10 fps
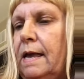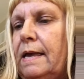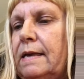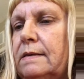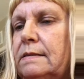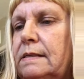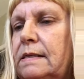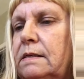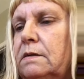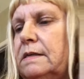And
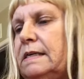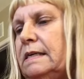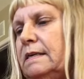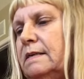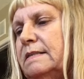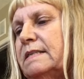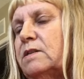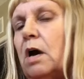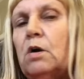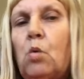here he is. He's
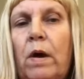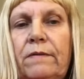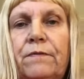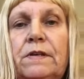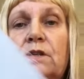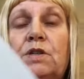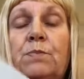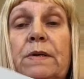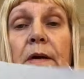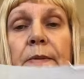not quite finished,
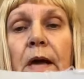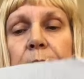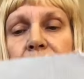but I'm